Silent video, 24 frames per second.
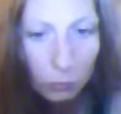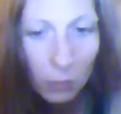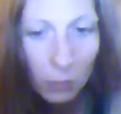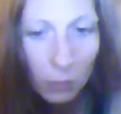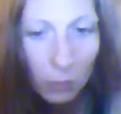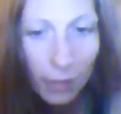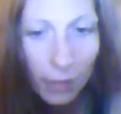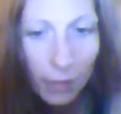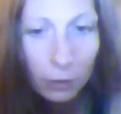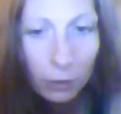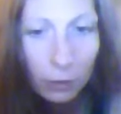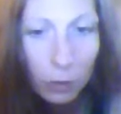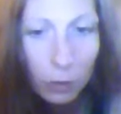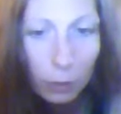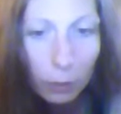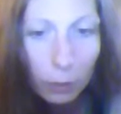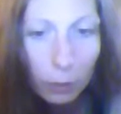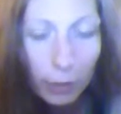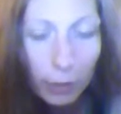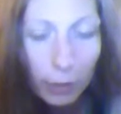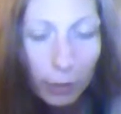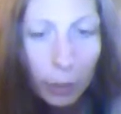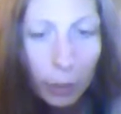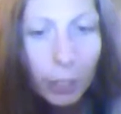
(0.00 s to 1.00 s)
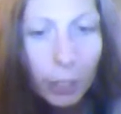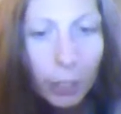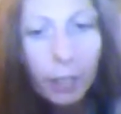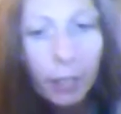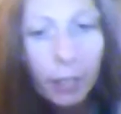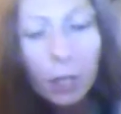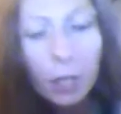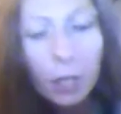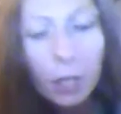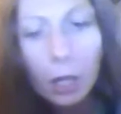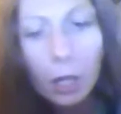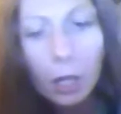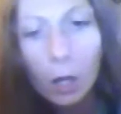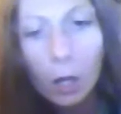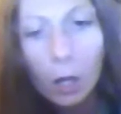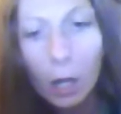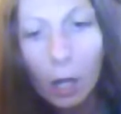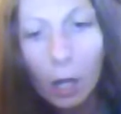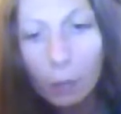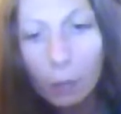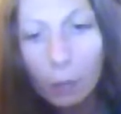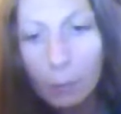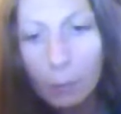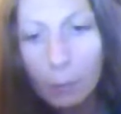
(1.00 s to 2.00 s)
it looks really good.
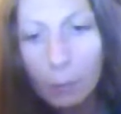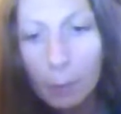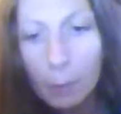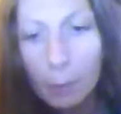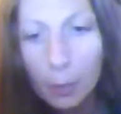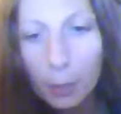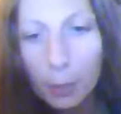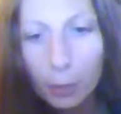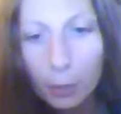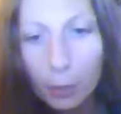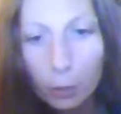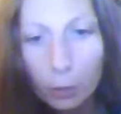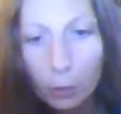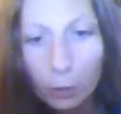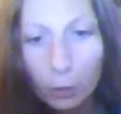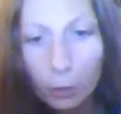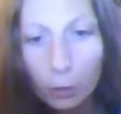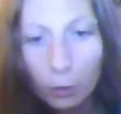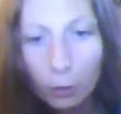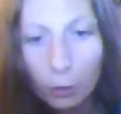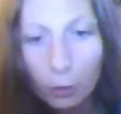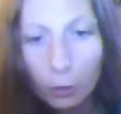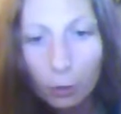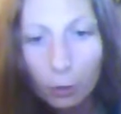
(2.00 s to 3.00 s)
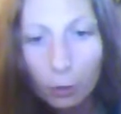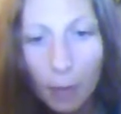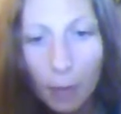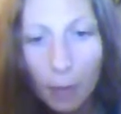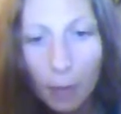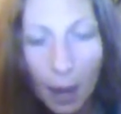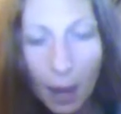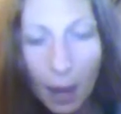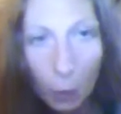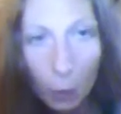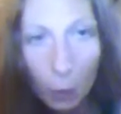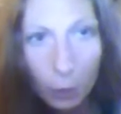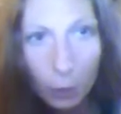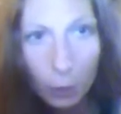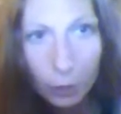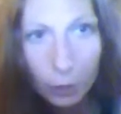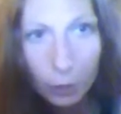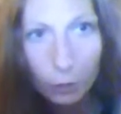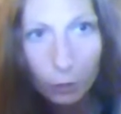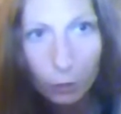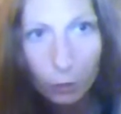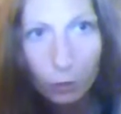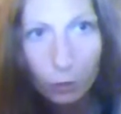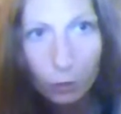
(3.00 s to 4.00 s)
Remember your power,
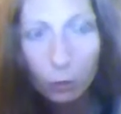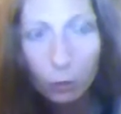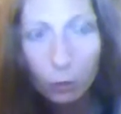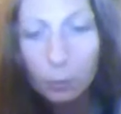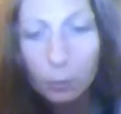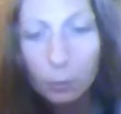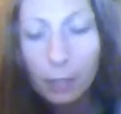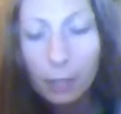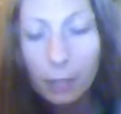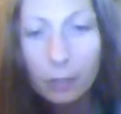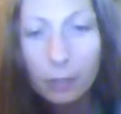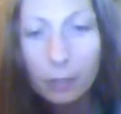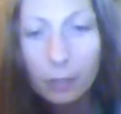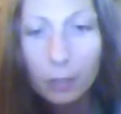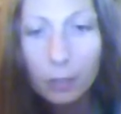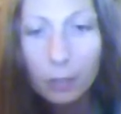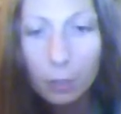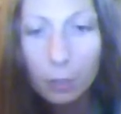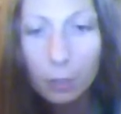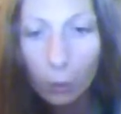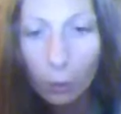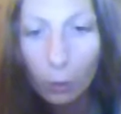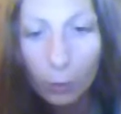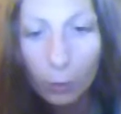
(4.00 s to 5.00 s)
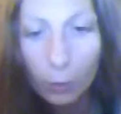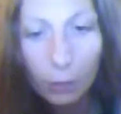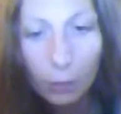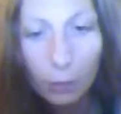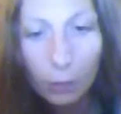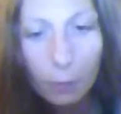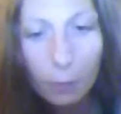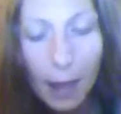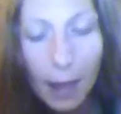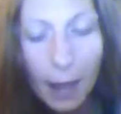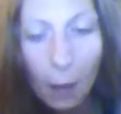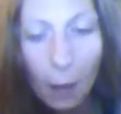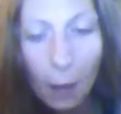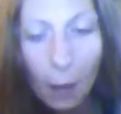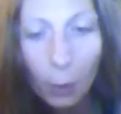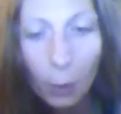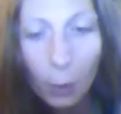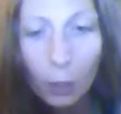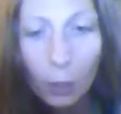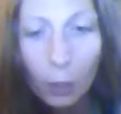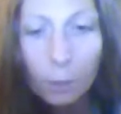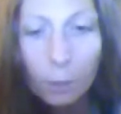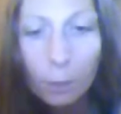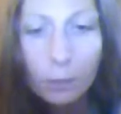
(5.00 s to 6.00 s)
your solar plexus, your own inner
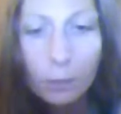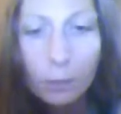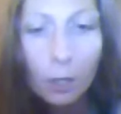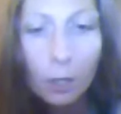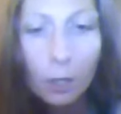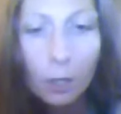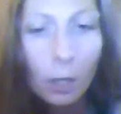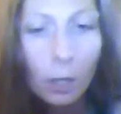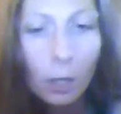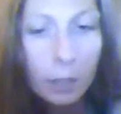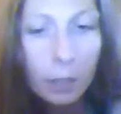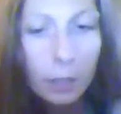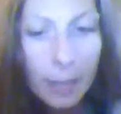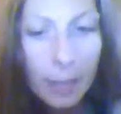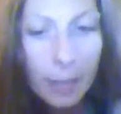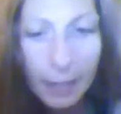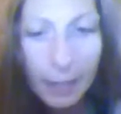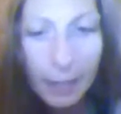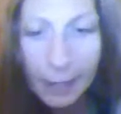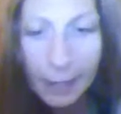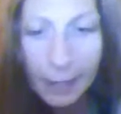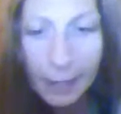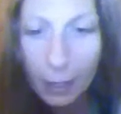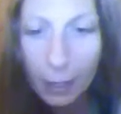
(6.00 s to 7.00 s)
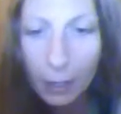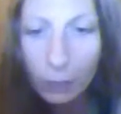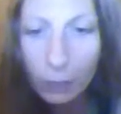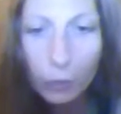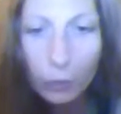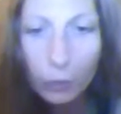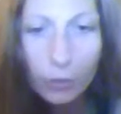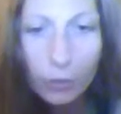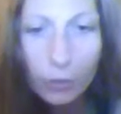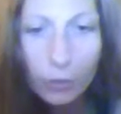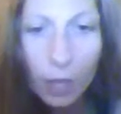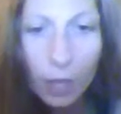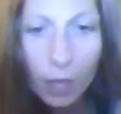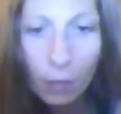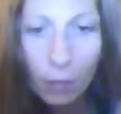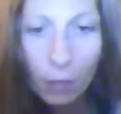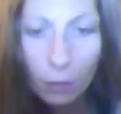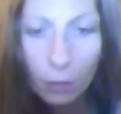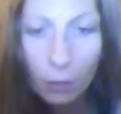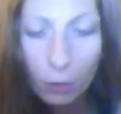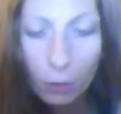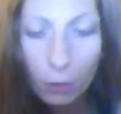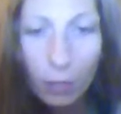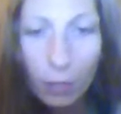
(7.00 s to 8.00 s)
power, taking care of yourself,
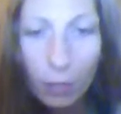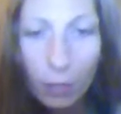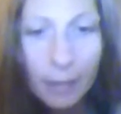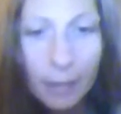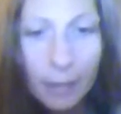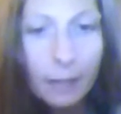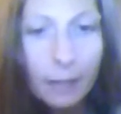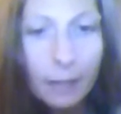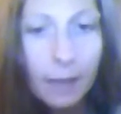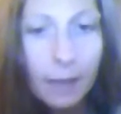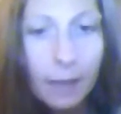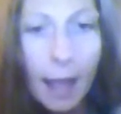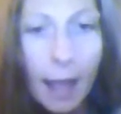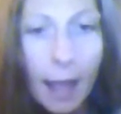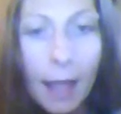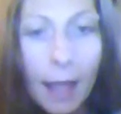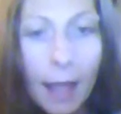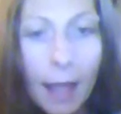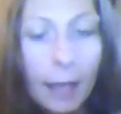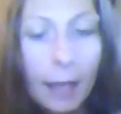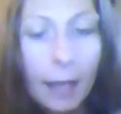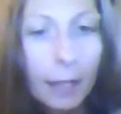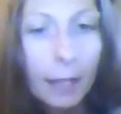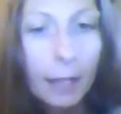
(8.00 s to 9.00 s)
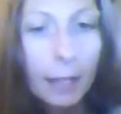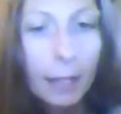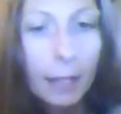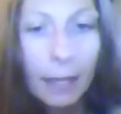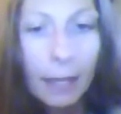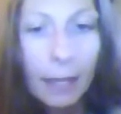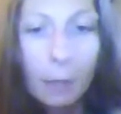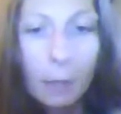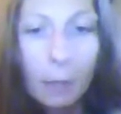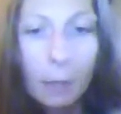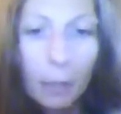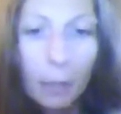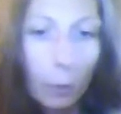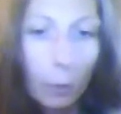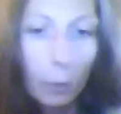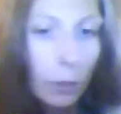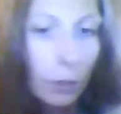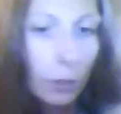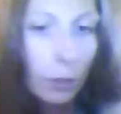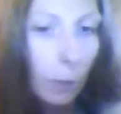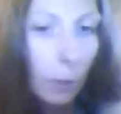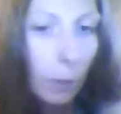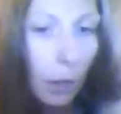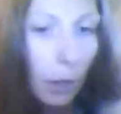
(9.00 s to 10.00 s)
utilizing that, and again being
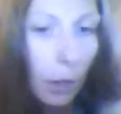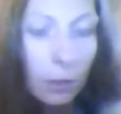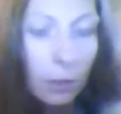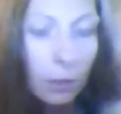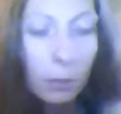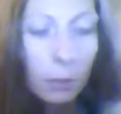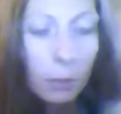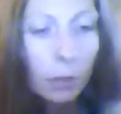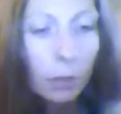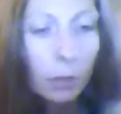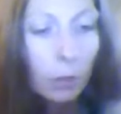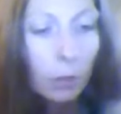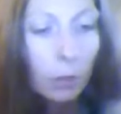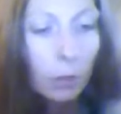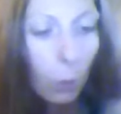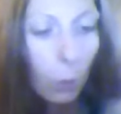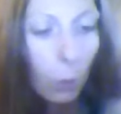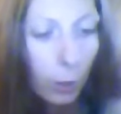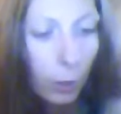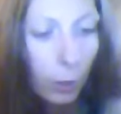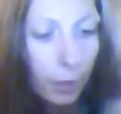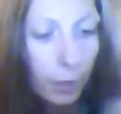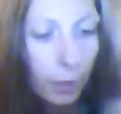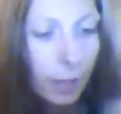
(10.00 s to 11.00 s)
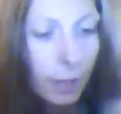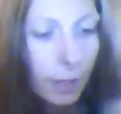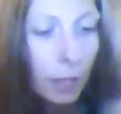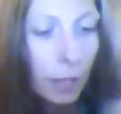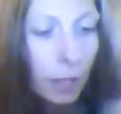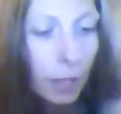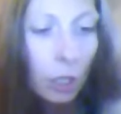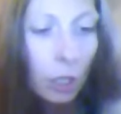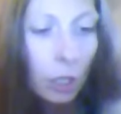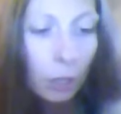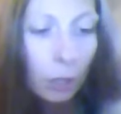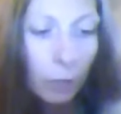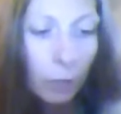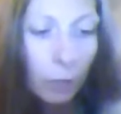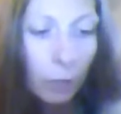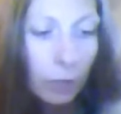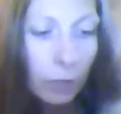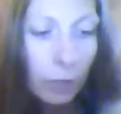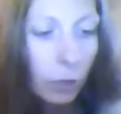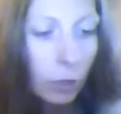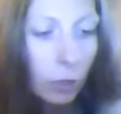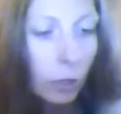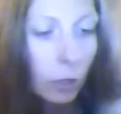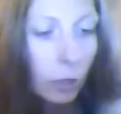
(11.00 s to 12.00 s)
responsible, organization,
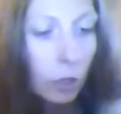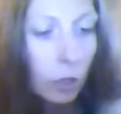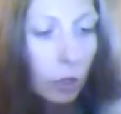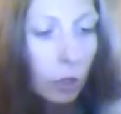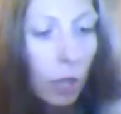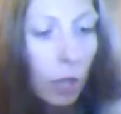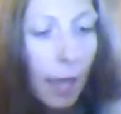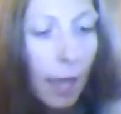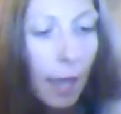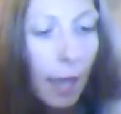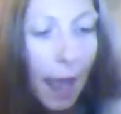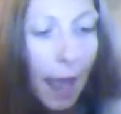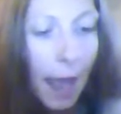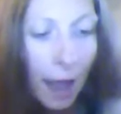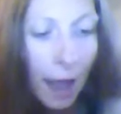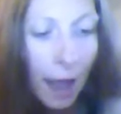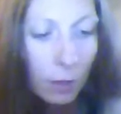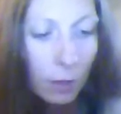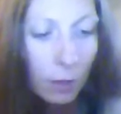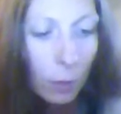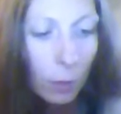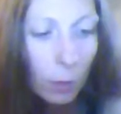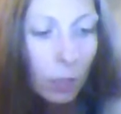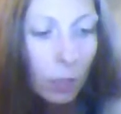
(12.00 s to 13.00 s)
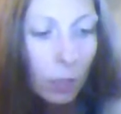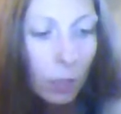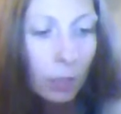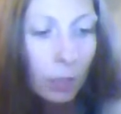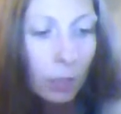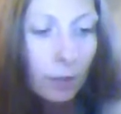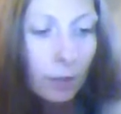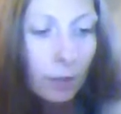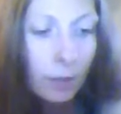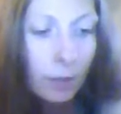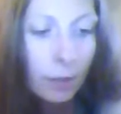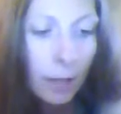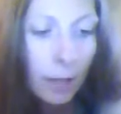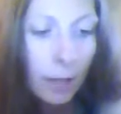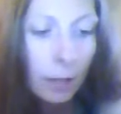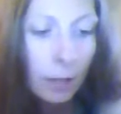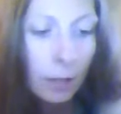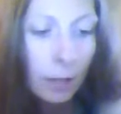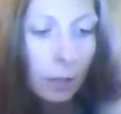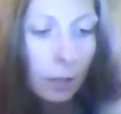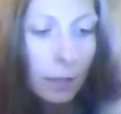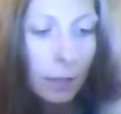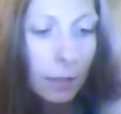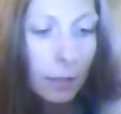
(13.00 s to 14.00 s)
research, ask questions as
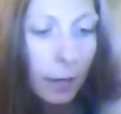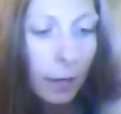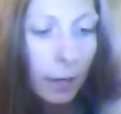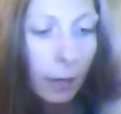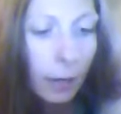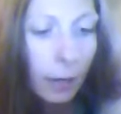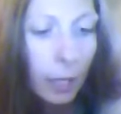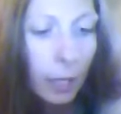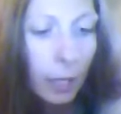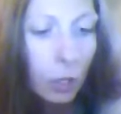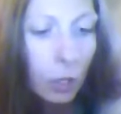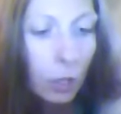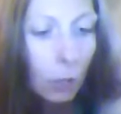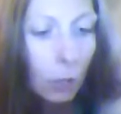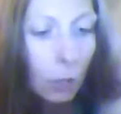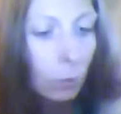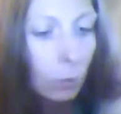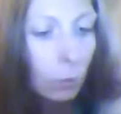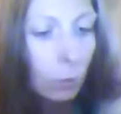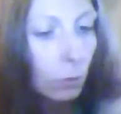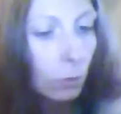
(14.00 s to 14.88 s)
necessary. Don't